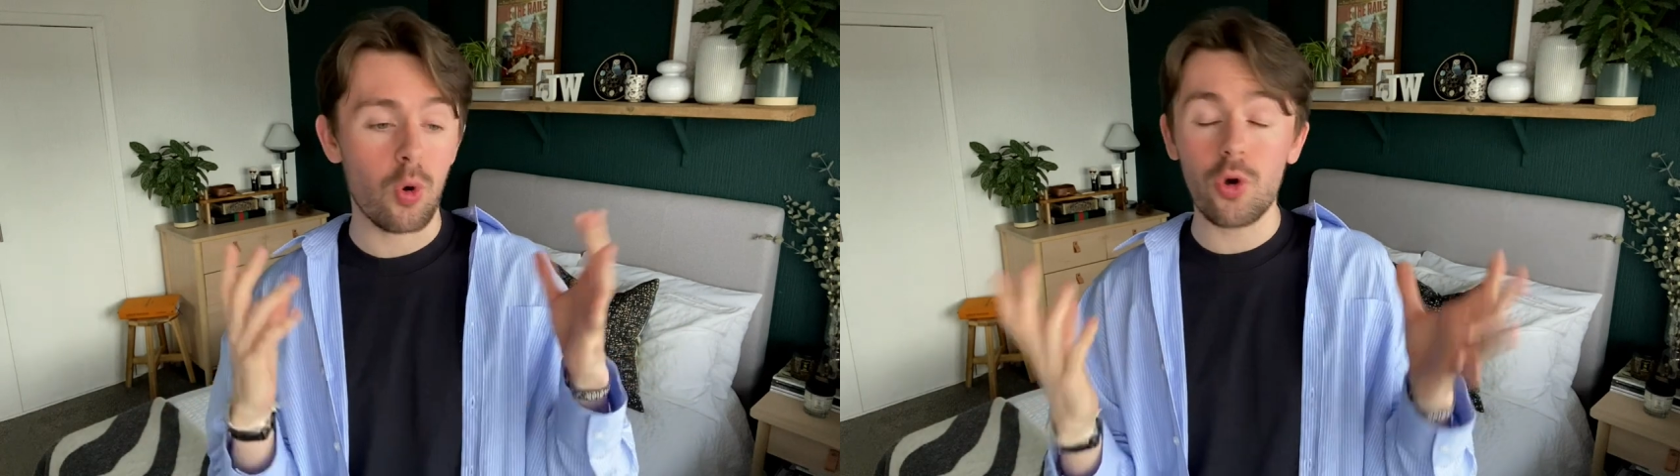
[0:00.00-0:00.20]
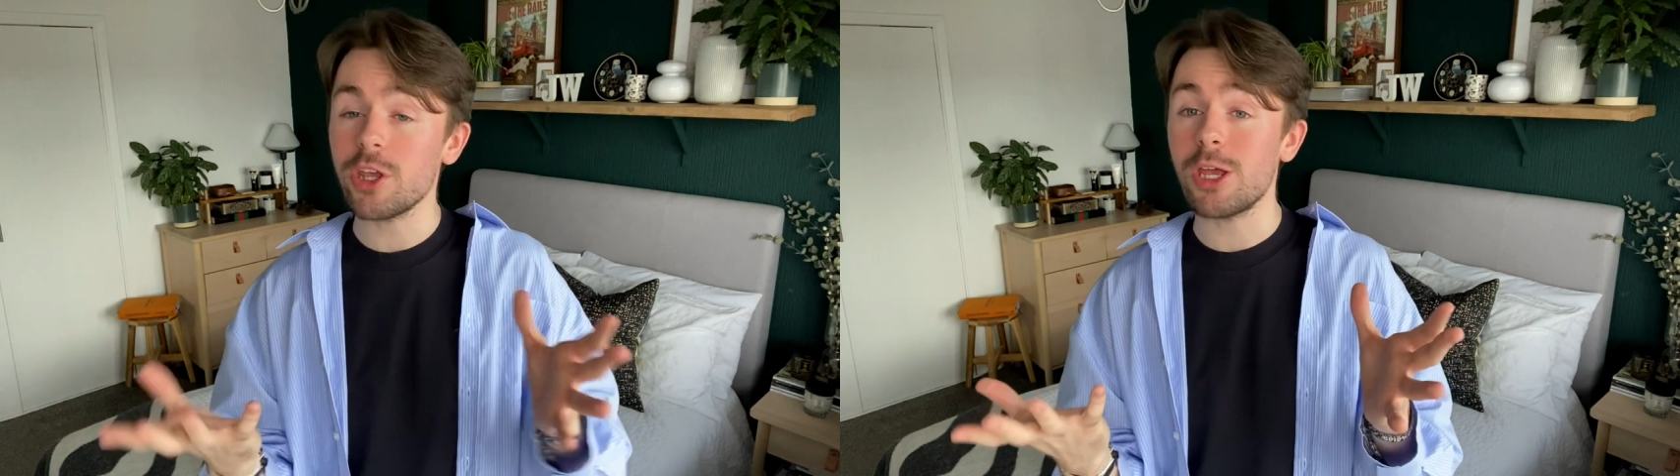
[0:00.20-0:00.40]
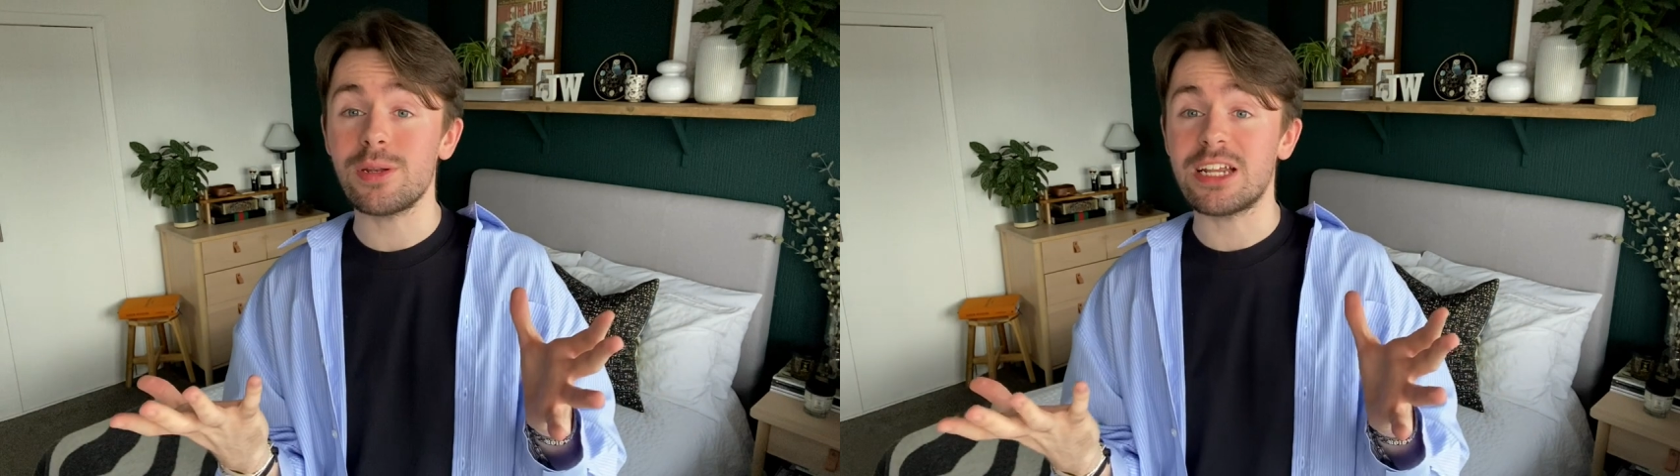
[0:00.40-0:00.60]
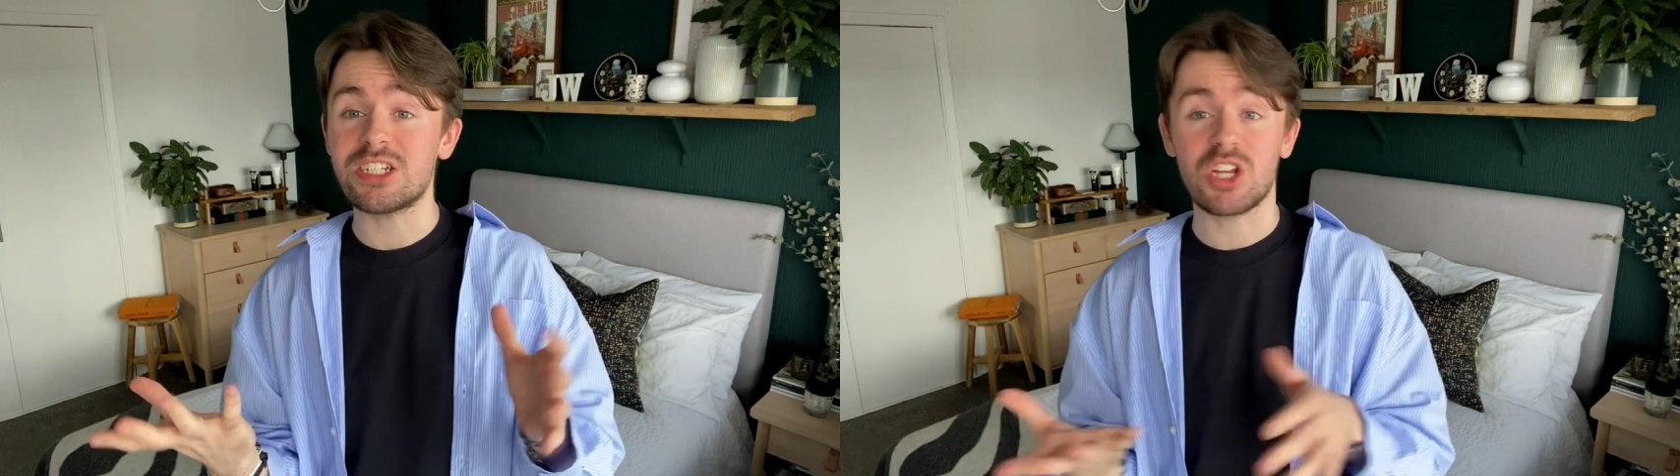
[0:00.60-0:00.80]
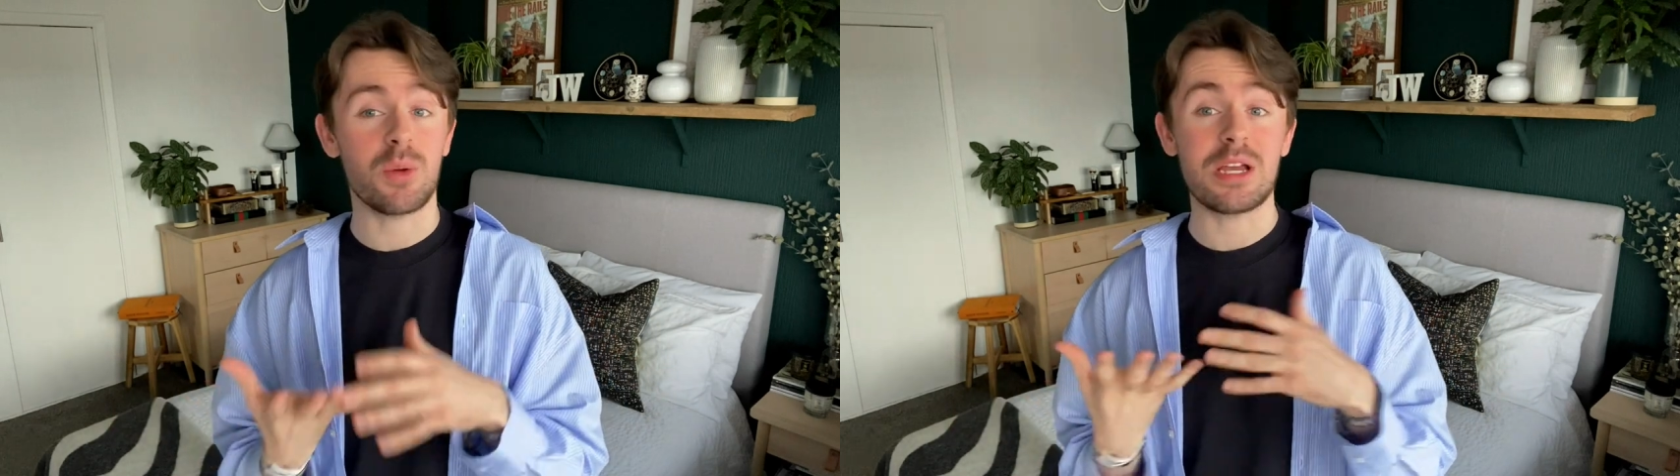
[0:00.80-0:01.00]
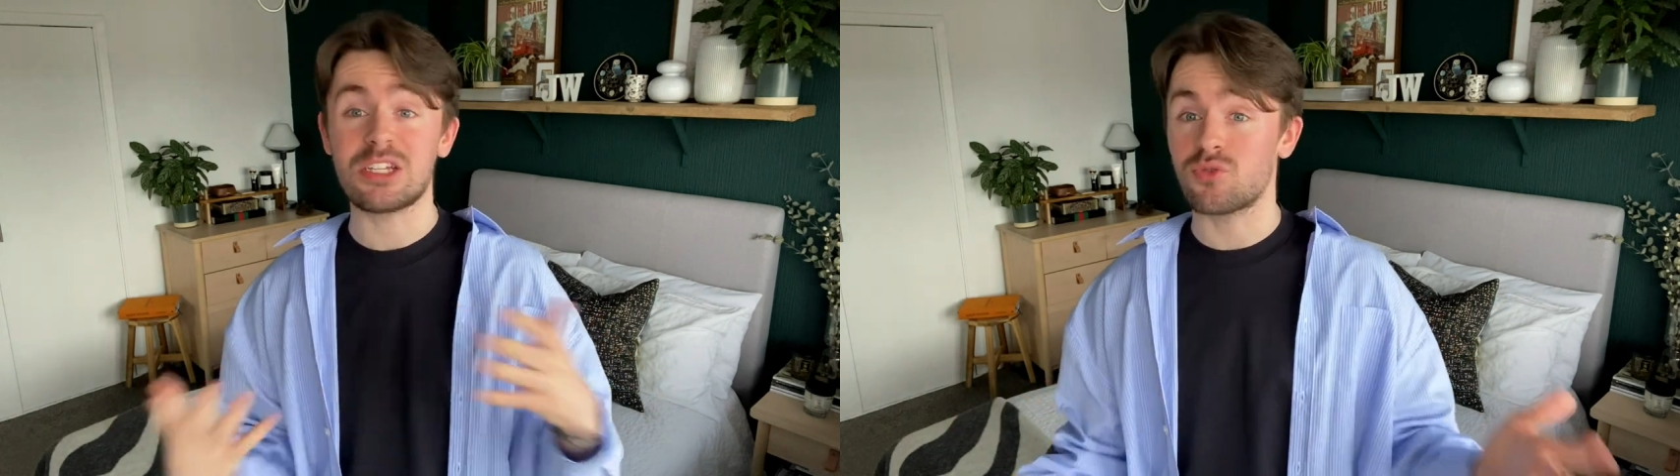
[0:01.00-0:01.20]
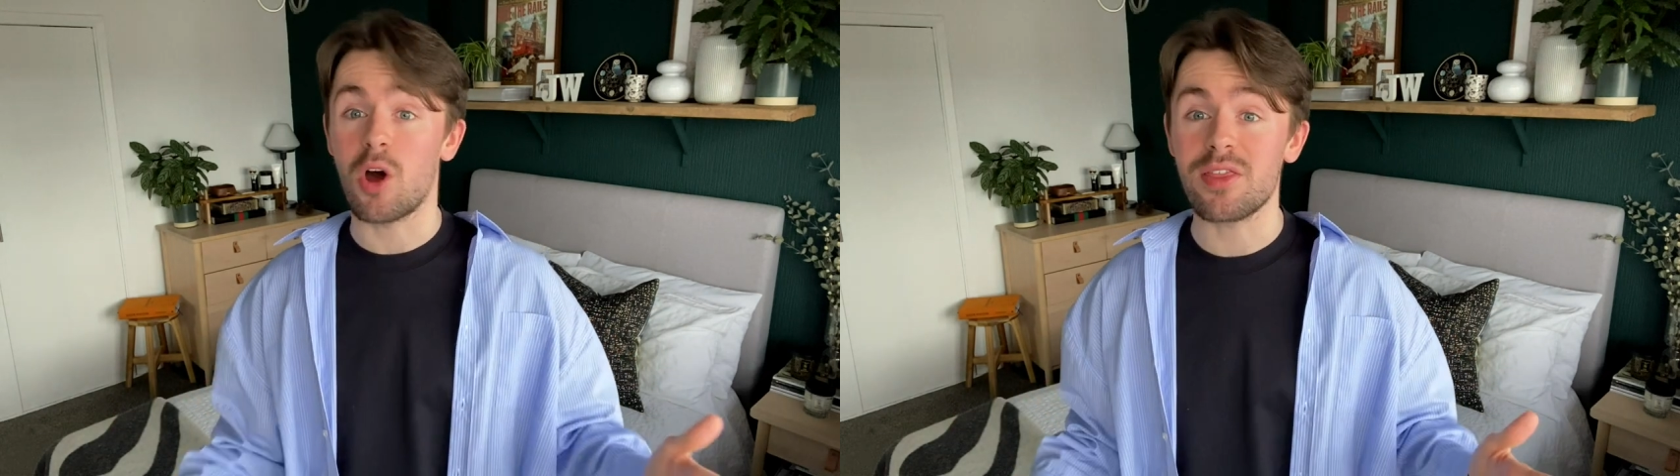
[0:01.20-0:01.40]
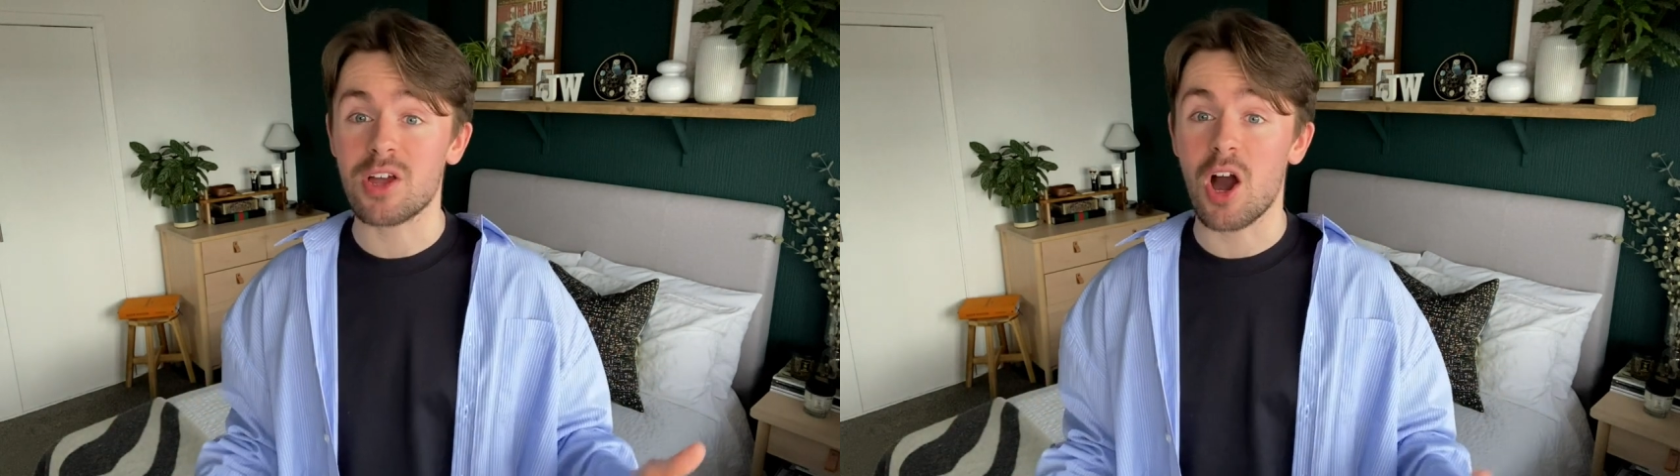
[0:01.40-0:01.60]
All you need to do is
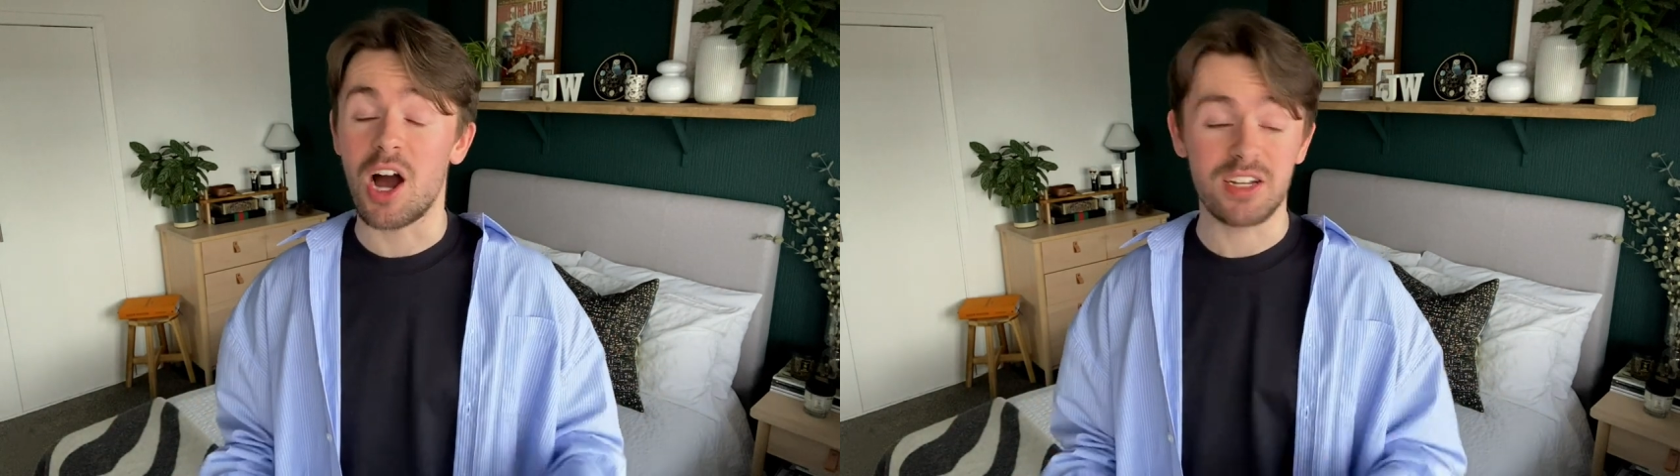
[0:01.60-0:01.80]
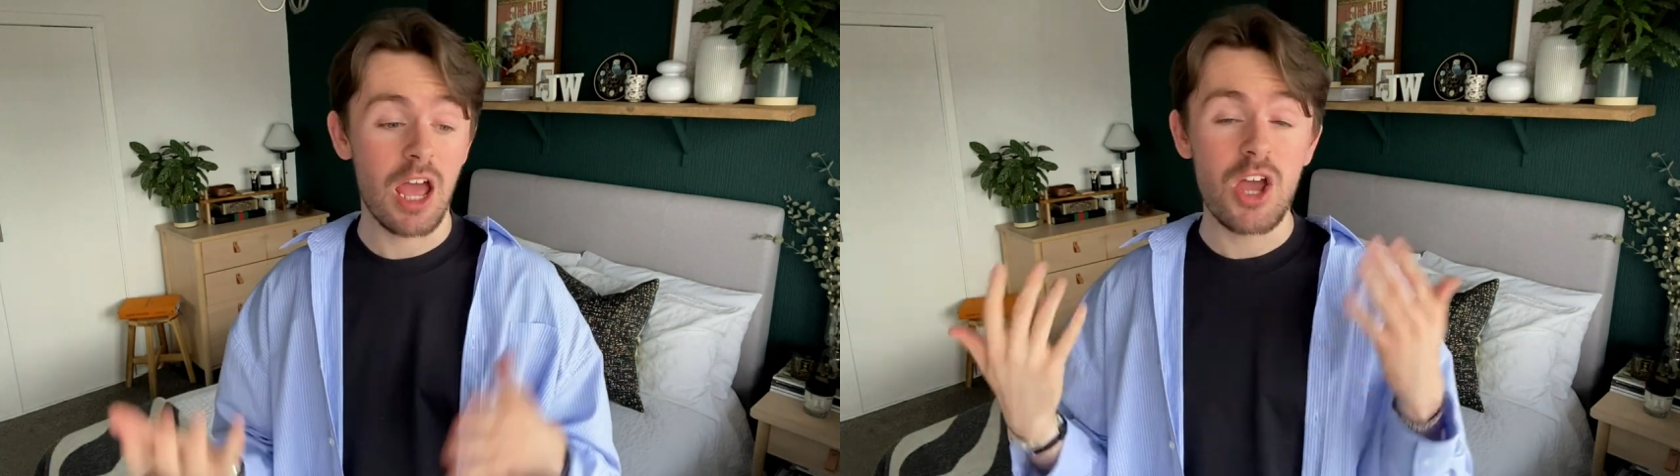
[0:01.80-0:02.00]
write the card.